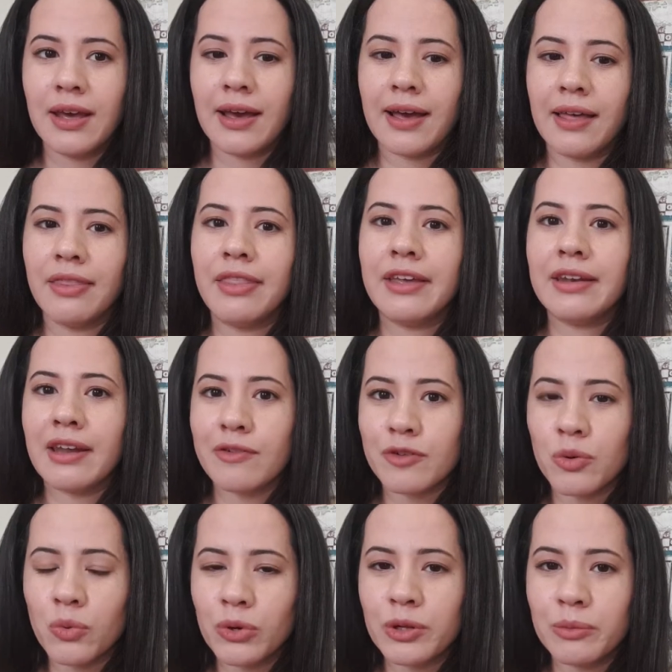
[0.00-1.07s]
and they
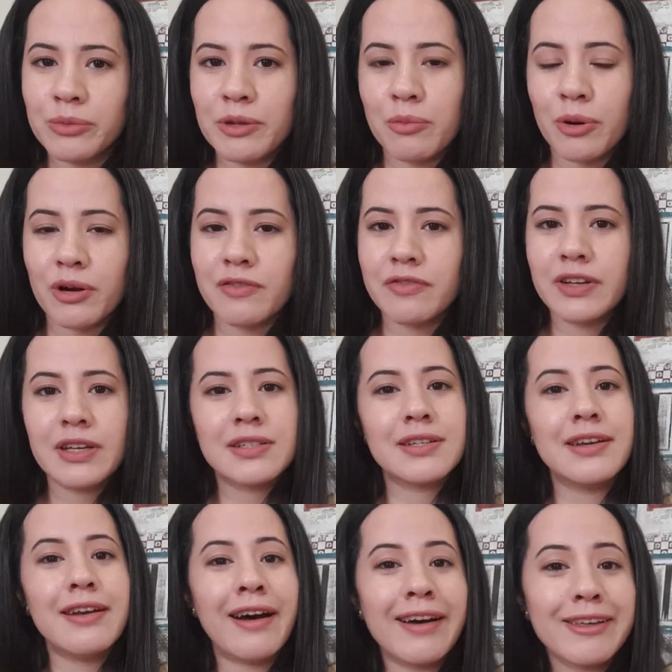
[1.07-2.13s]
never will be perfect,
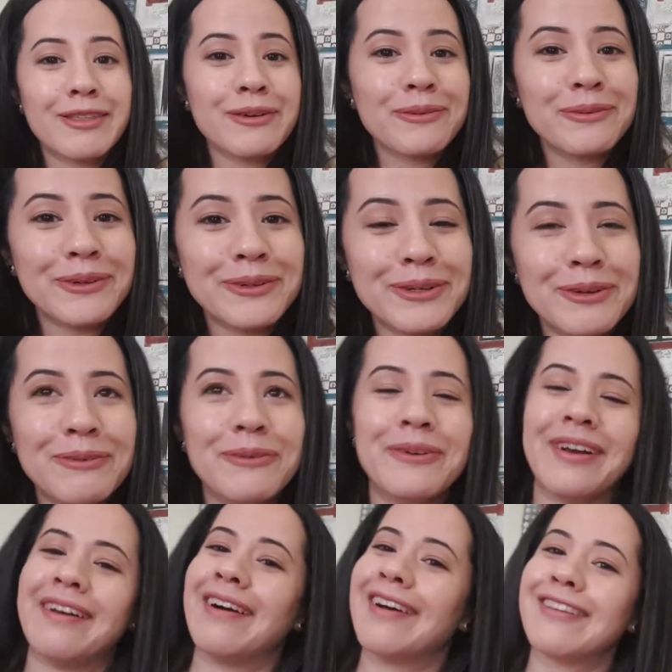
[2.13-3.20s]
and neither will you,
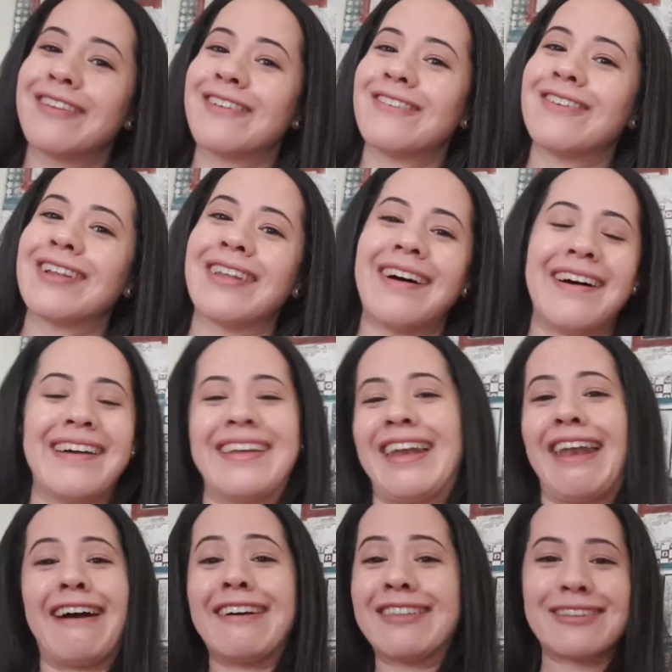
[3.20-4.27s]
and neither will I,
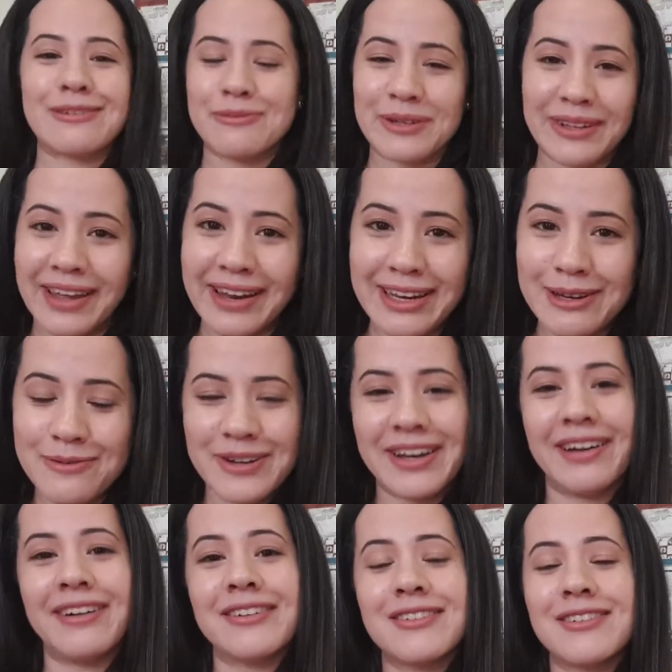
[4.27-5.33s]
and neither will anyone
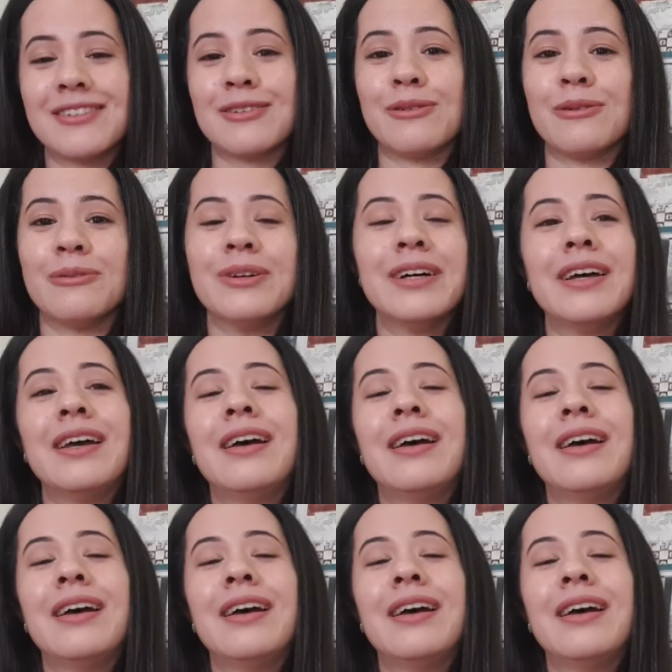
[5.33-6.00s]
else. So